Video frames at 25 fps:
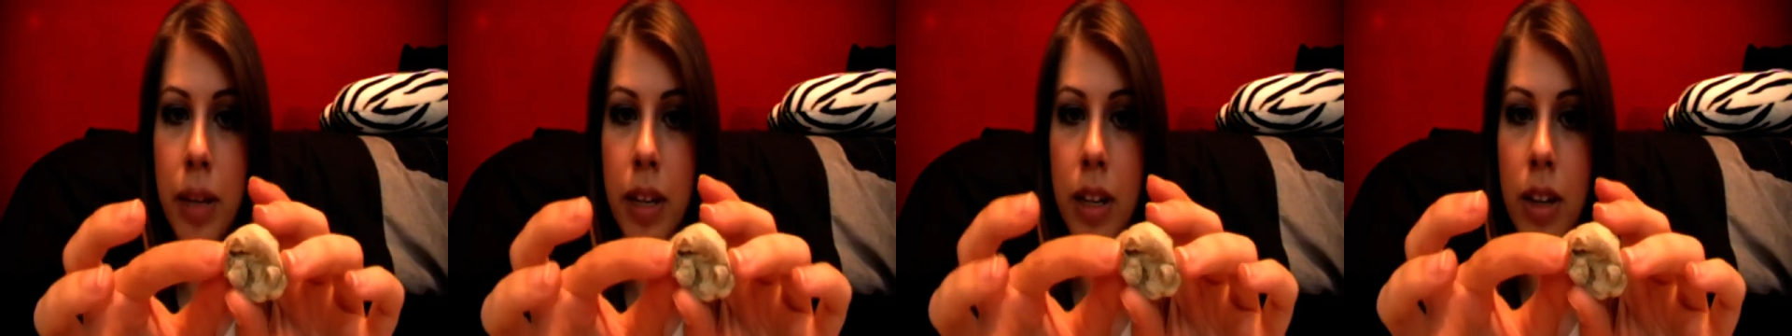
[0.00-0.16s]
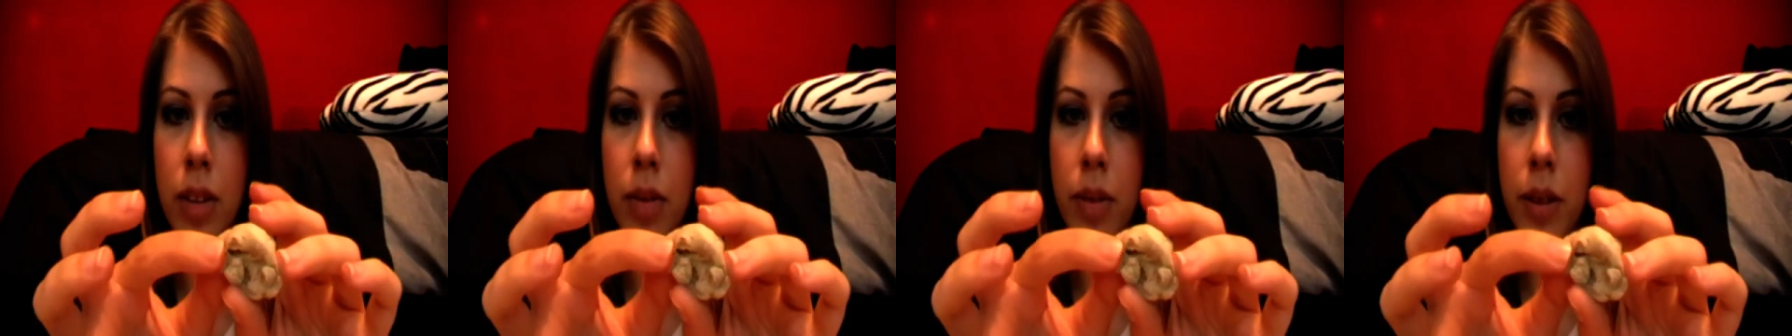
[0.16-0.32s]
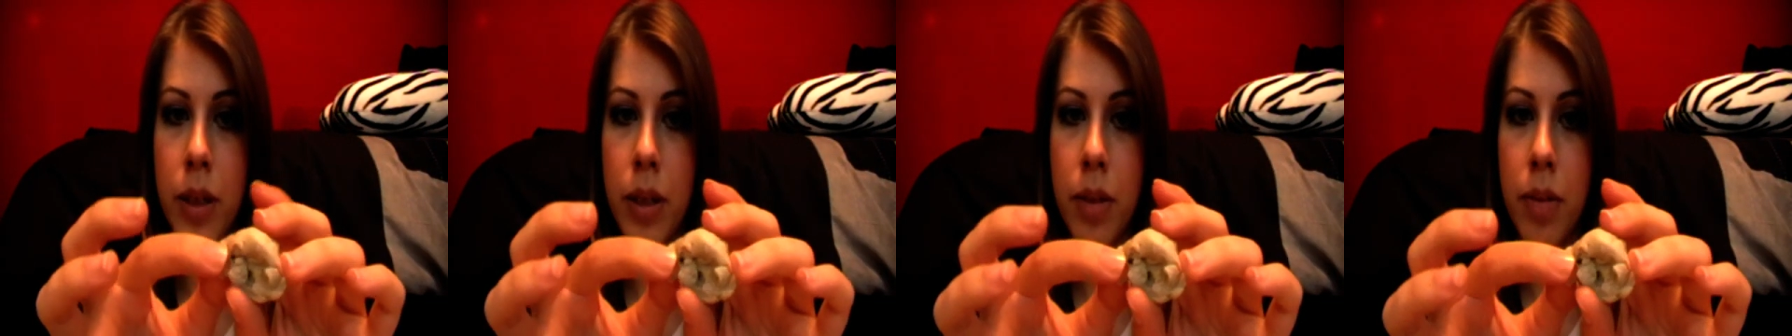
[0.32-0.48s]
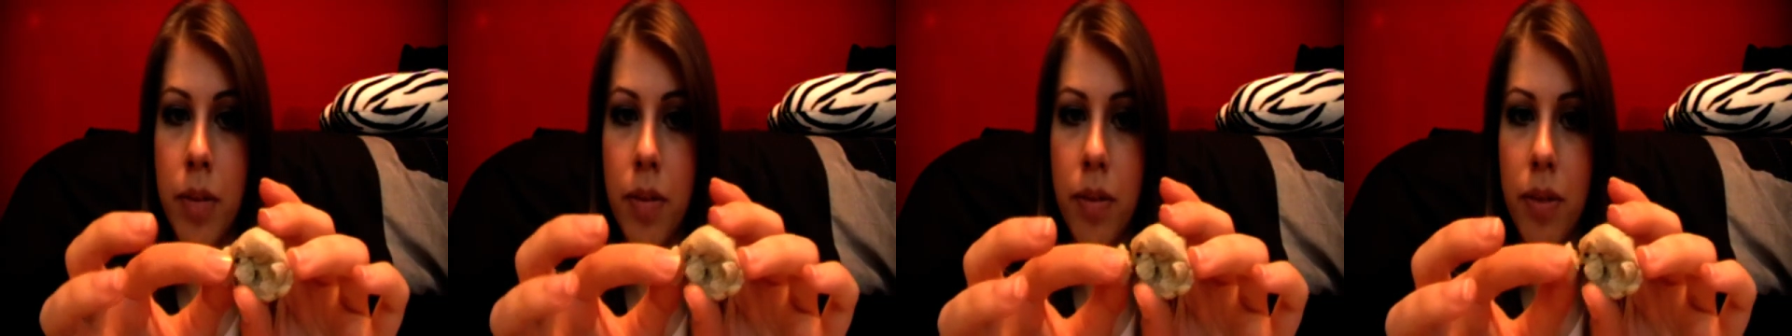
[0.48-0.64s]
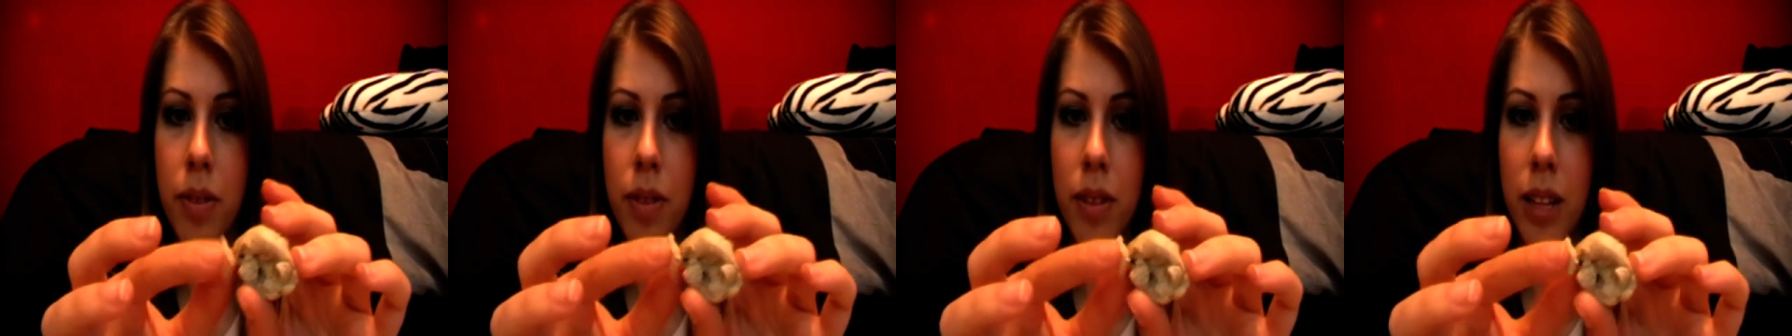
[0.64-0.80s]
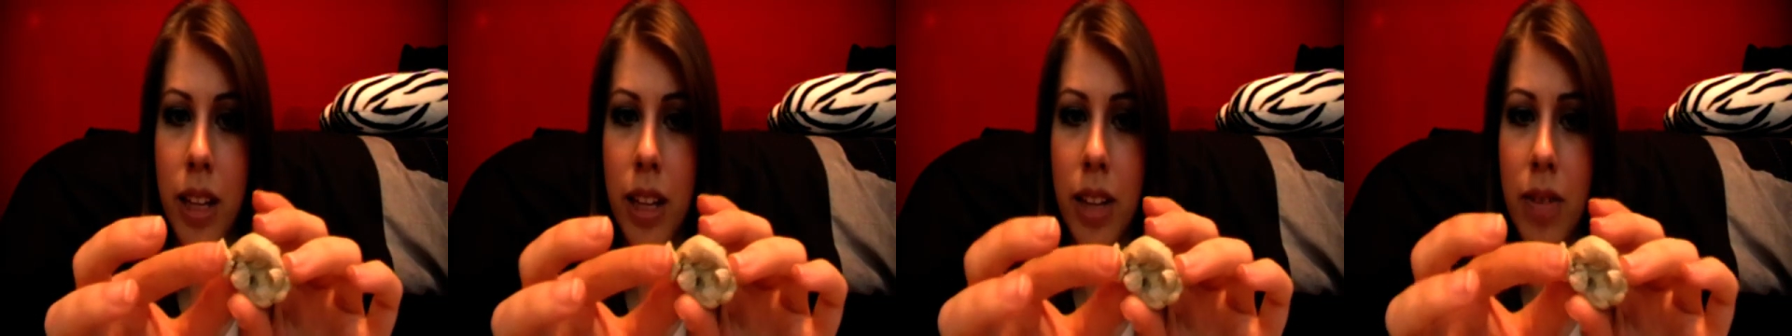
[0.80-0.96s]
of it,
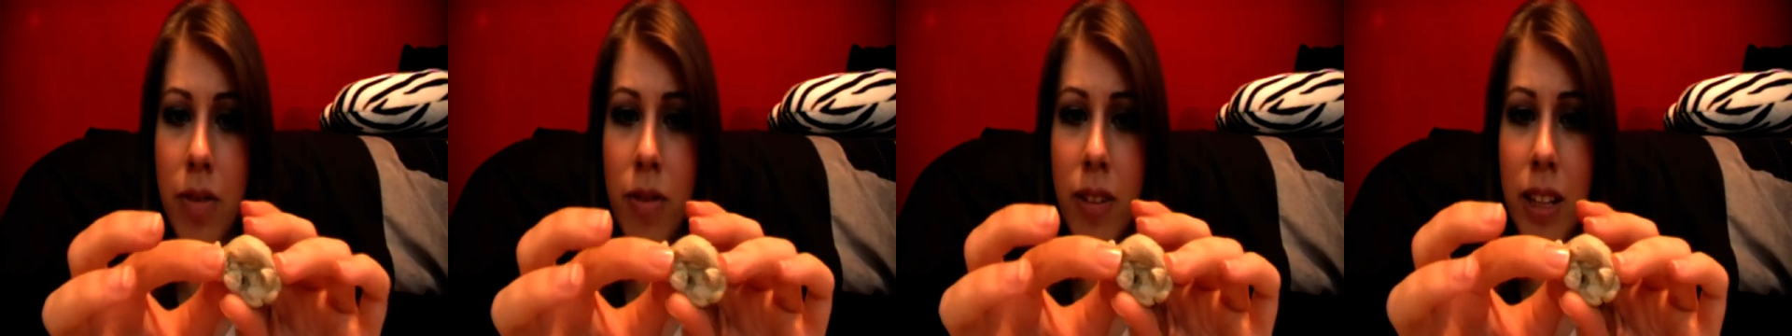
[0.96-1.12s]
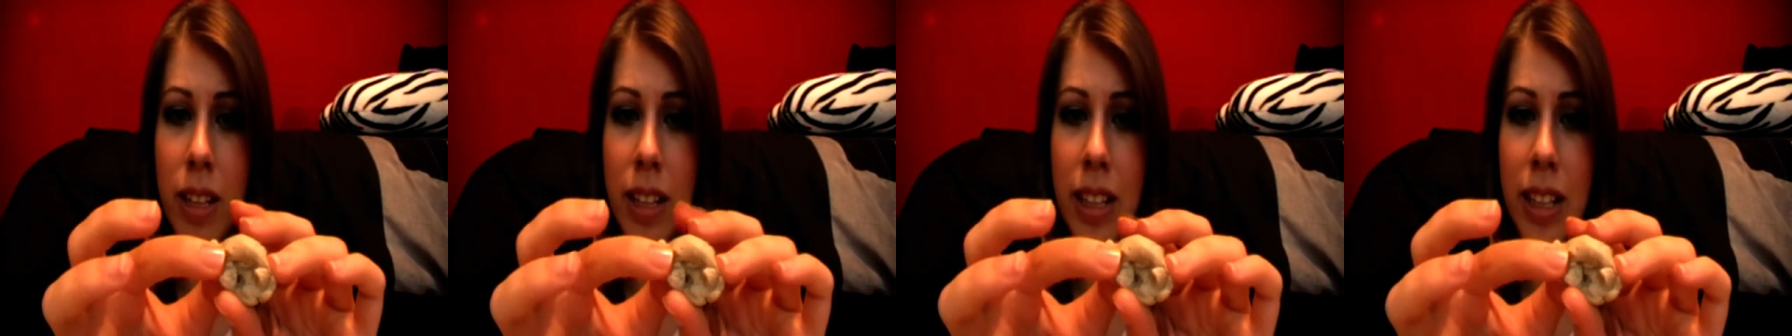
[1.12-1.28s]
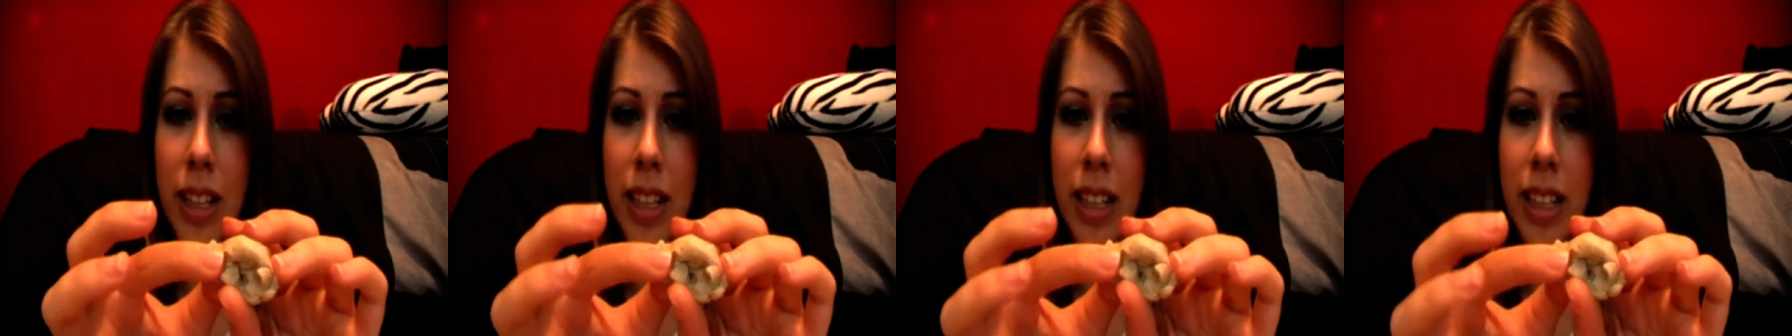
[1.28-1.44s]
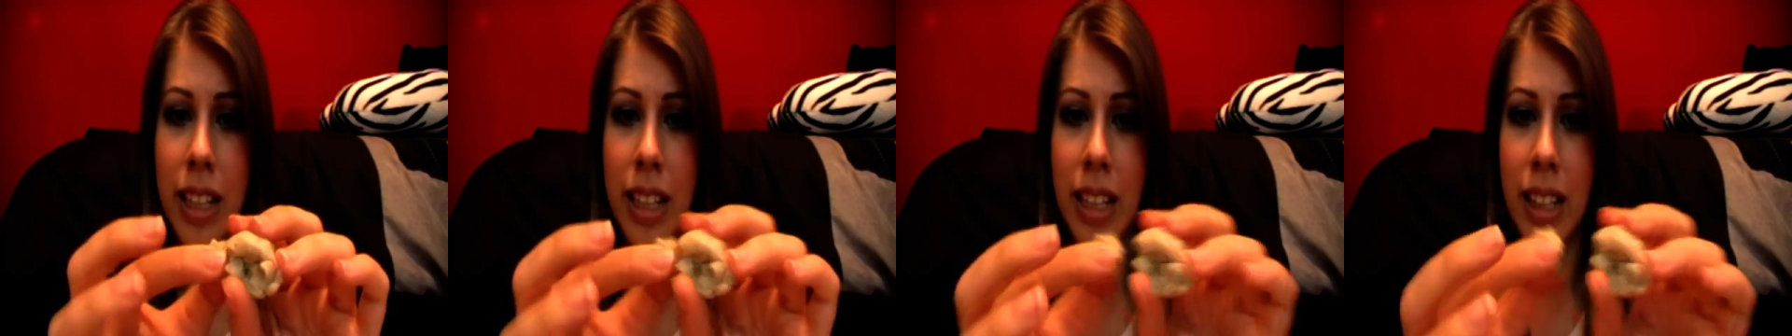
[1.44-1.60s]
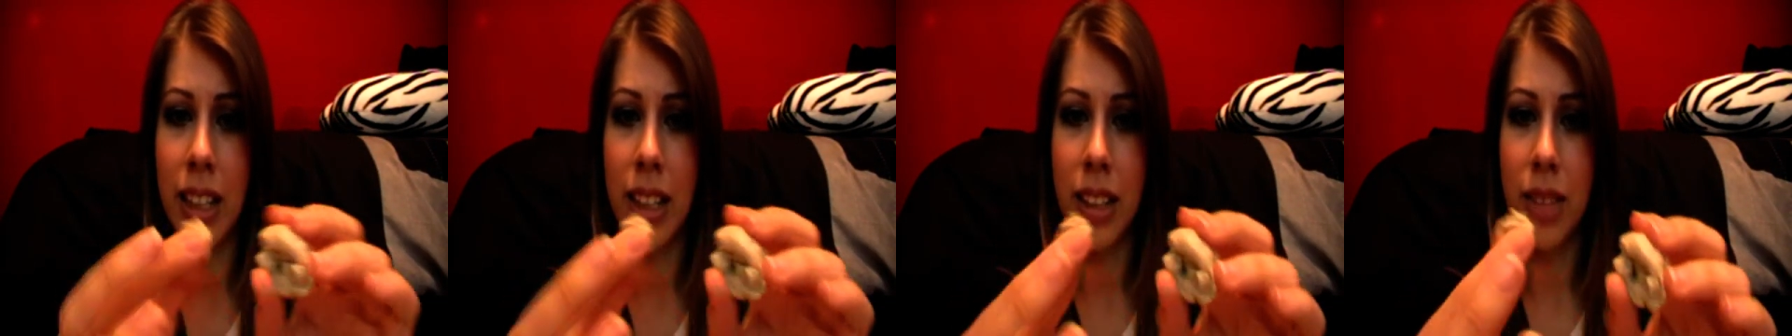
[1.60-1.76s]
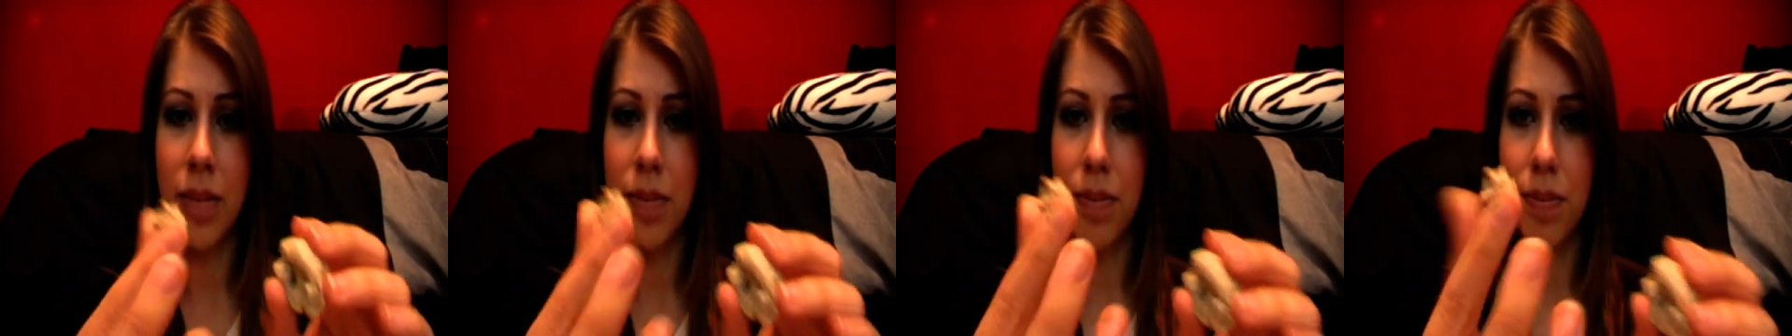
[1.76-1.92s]
like really
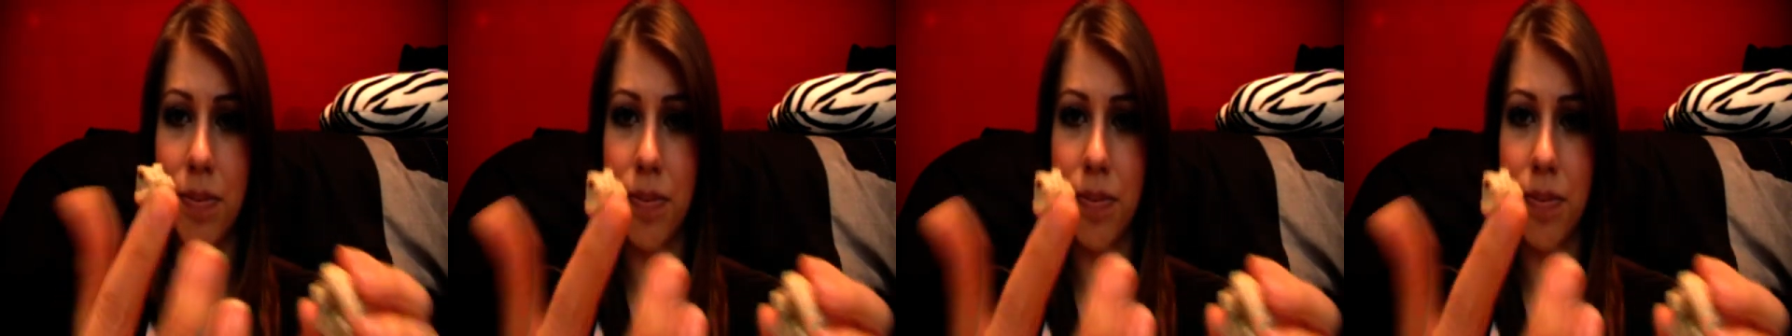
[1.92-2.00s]
little,